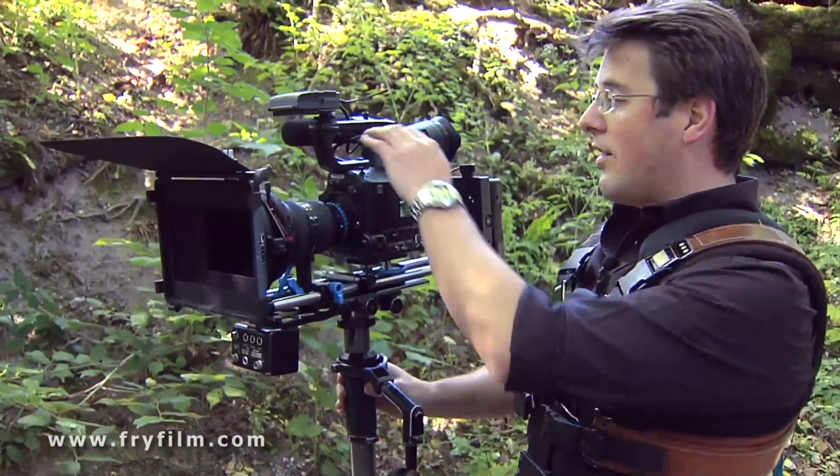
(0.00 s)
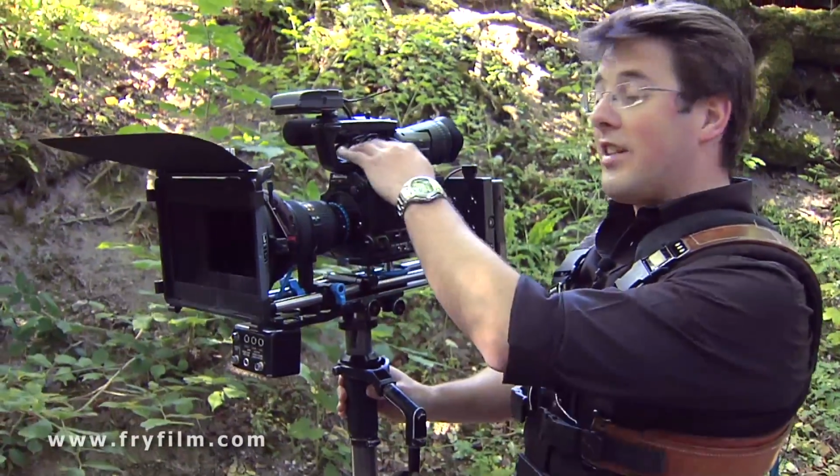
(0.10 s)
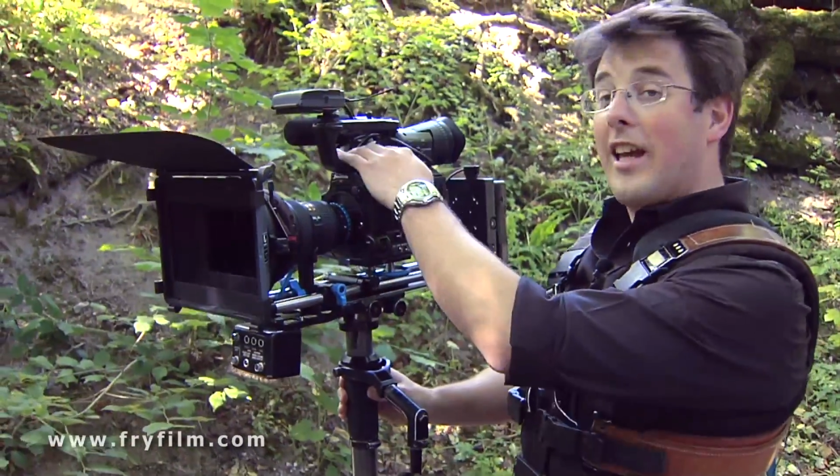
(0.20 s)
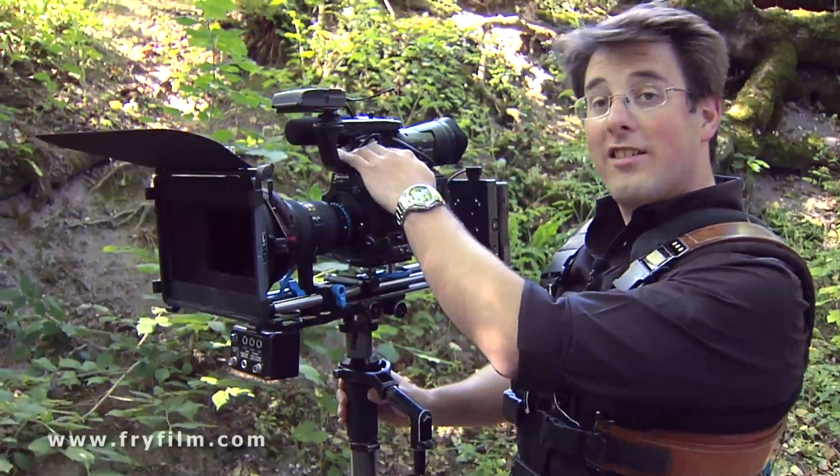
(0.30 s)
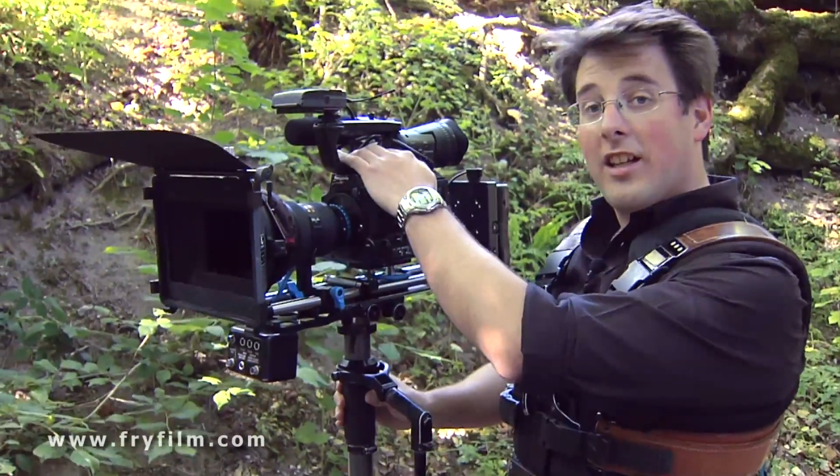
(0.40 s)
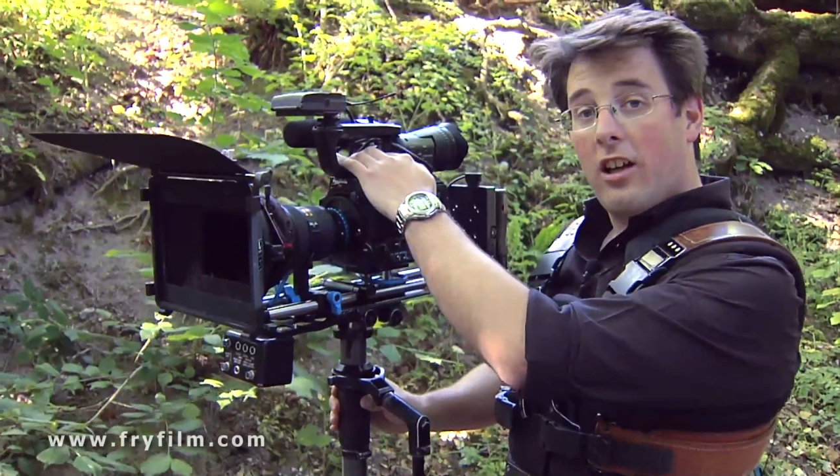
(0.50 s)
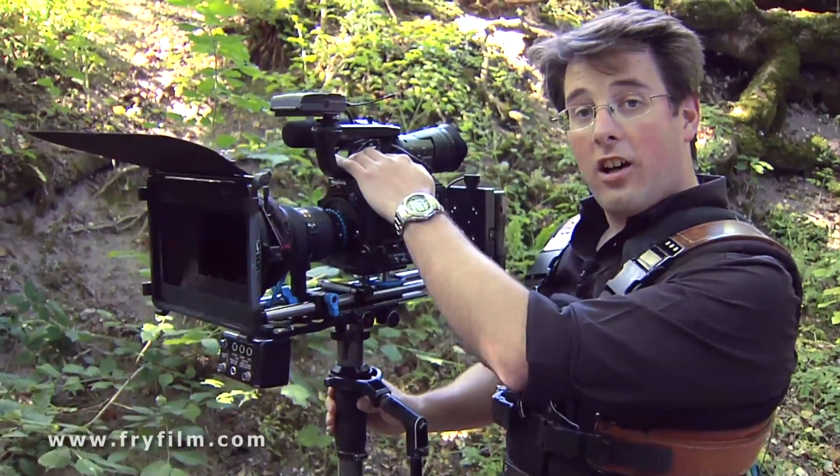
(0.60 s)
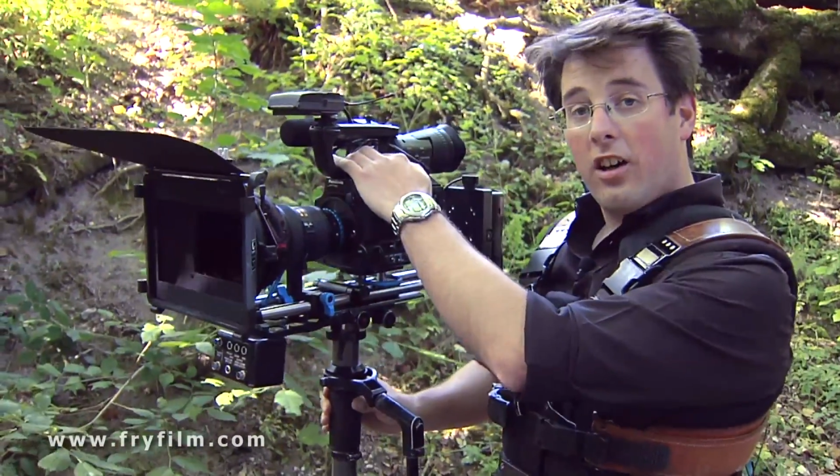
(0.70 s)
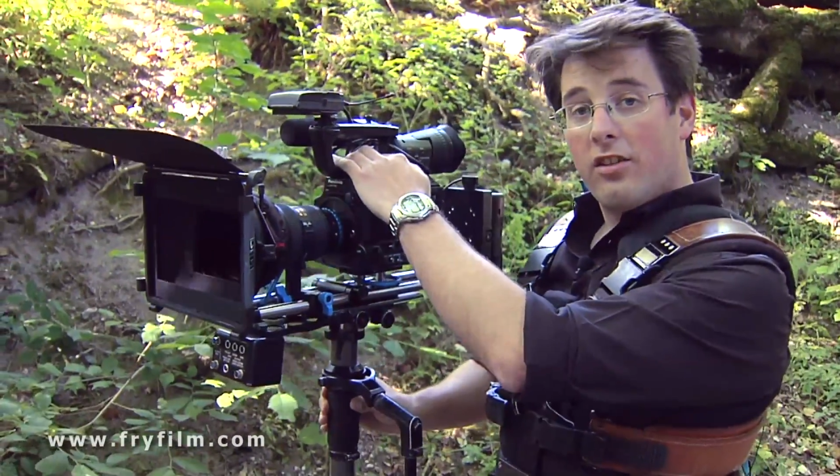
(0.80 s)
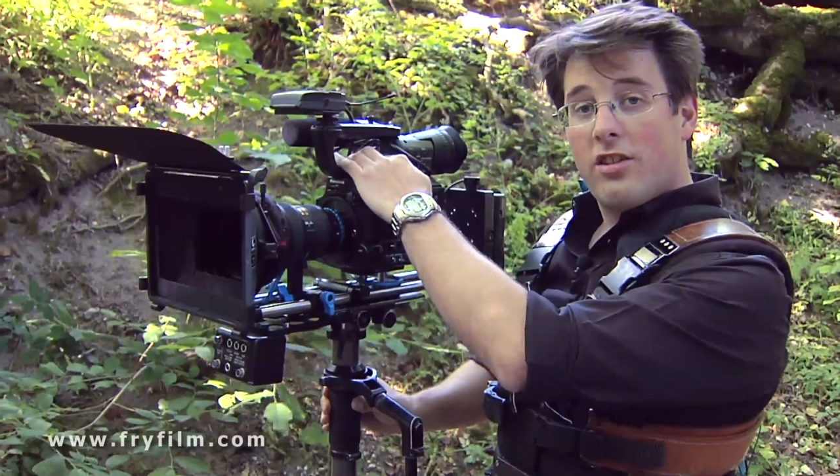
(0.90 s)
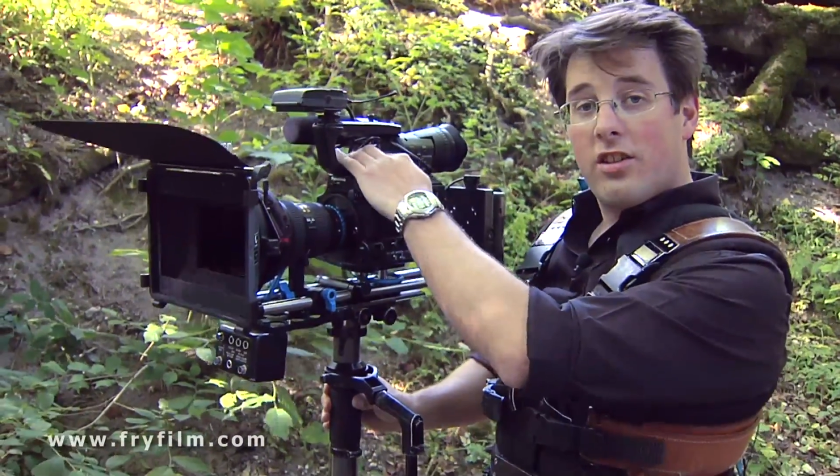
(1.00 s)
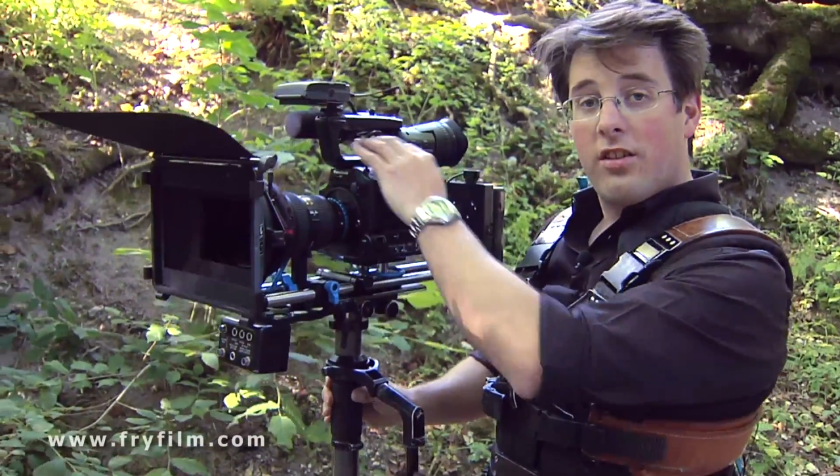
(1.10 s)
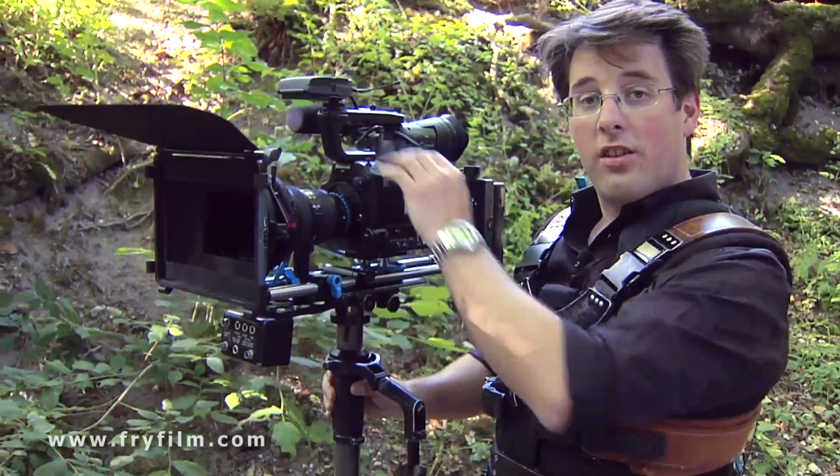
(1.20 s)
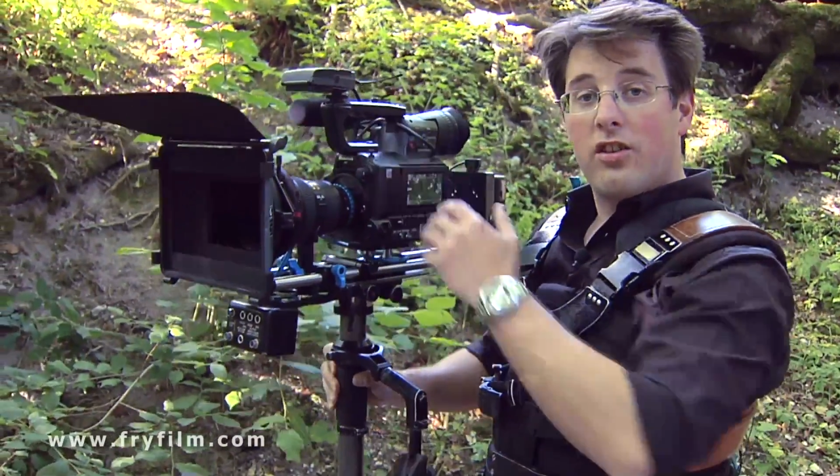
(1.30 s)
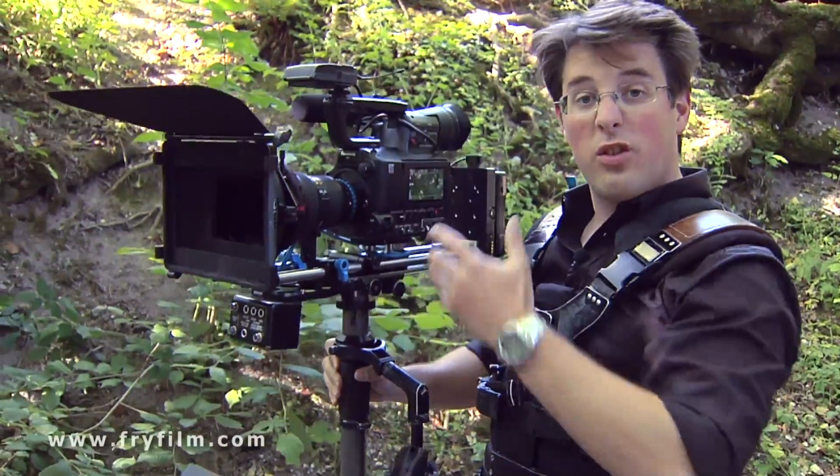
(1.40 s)
DSLRs
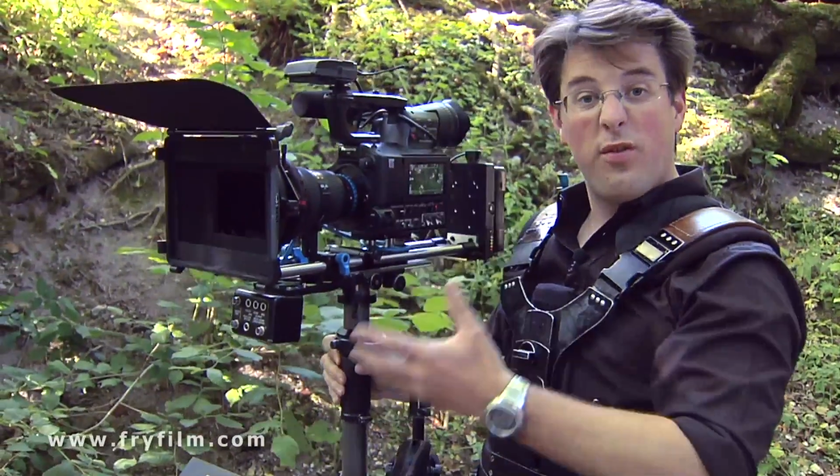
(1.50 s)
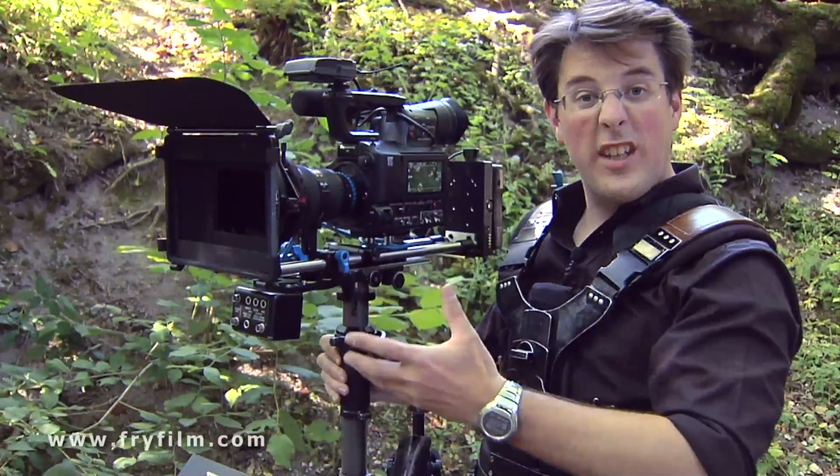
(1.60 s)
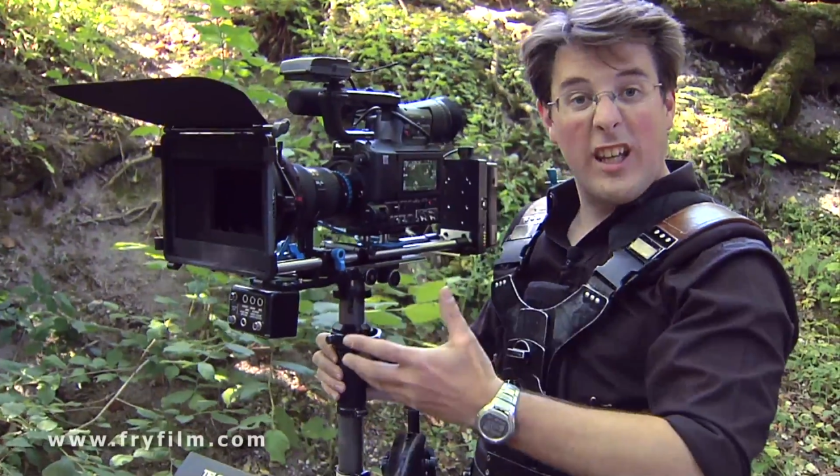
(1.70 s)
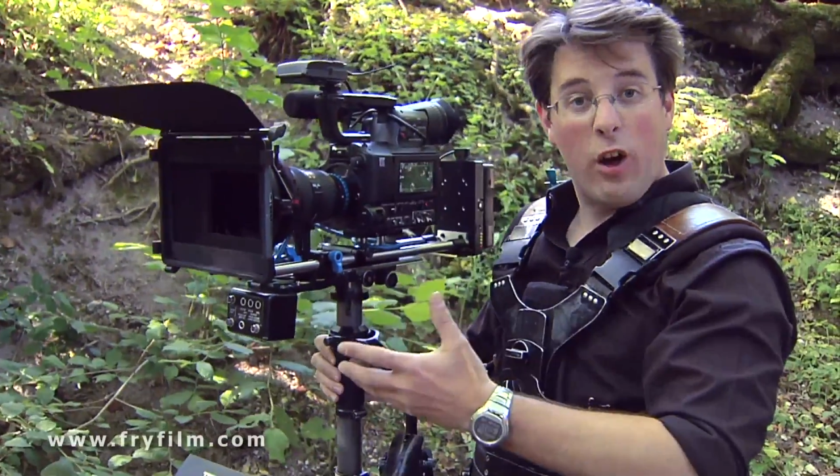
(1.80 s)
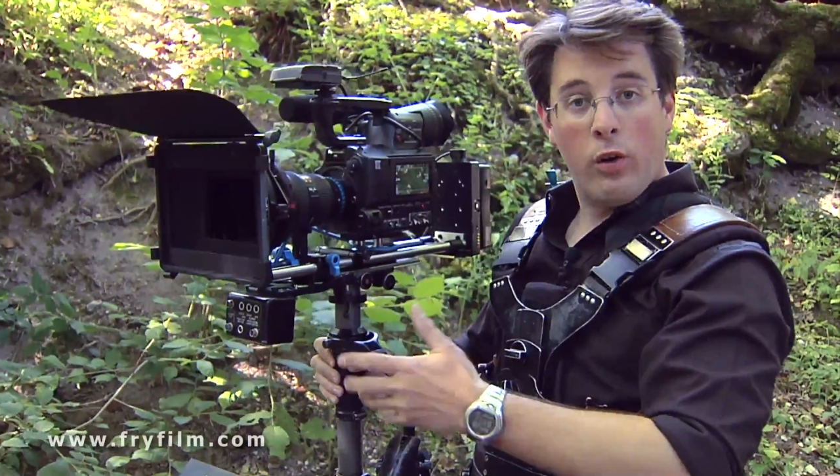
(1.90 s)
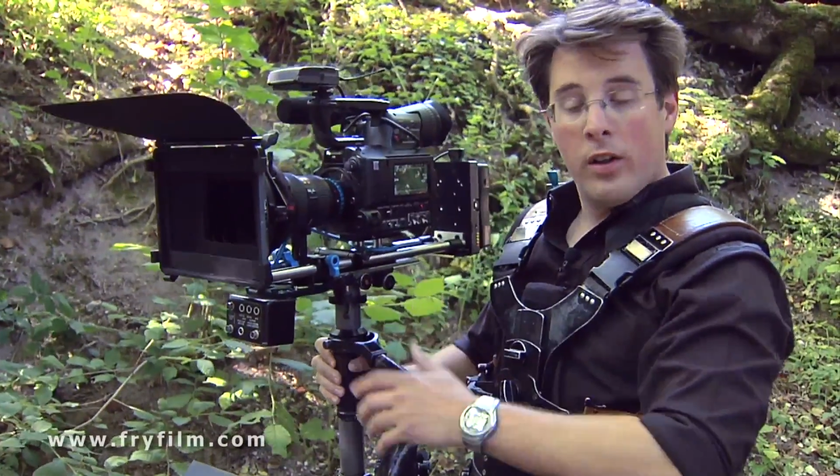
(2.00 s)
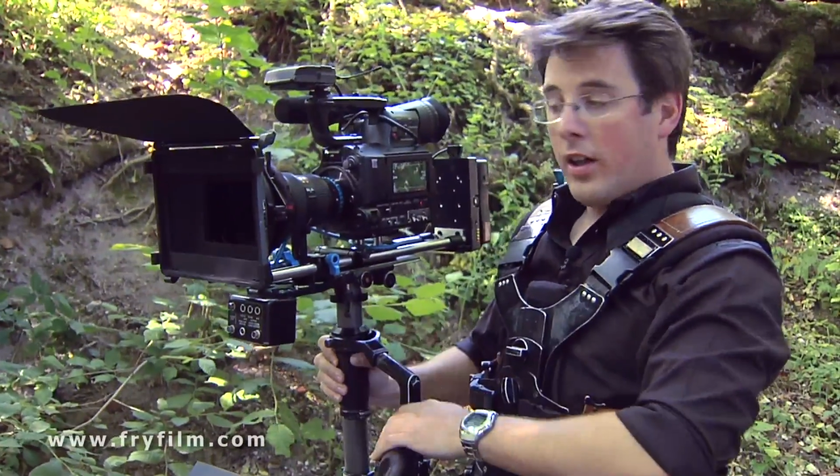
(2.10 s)
that do video.